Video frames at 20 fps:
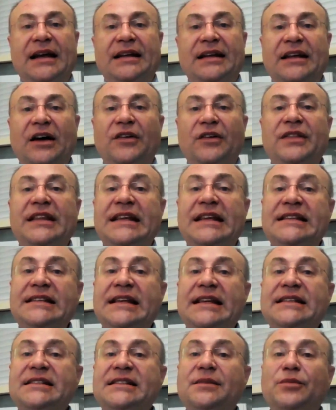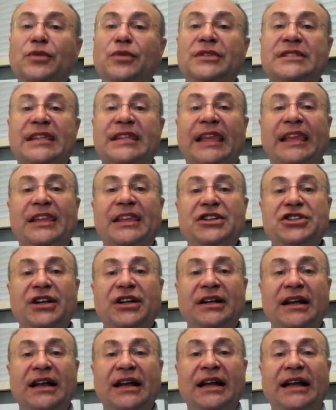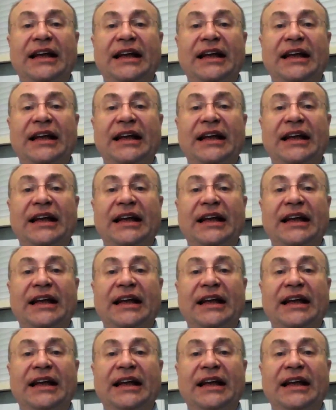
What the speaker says: Now, this is a mutation